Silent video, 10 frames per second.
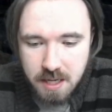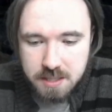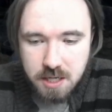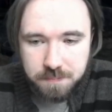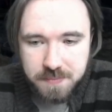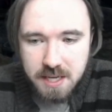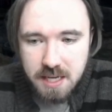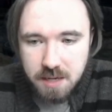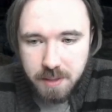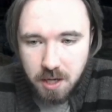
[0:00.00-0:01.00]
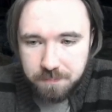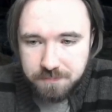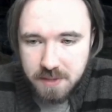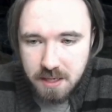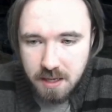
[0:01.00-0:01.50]
So, here we go.
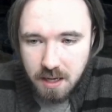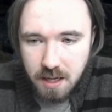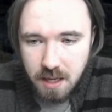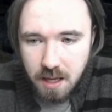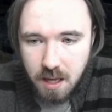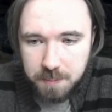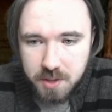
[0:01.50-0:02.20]
I'm going to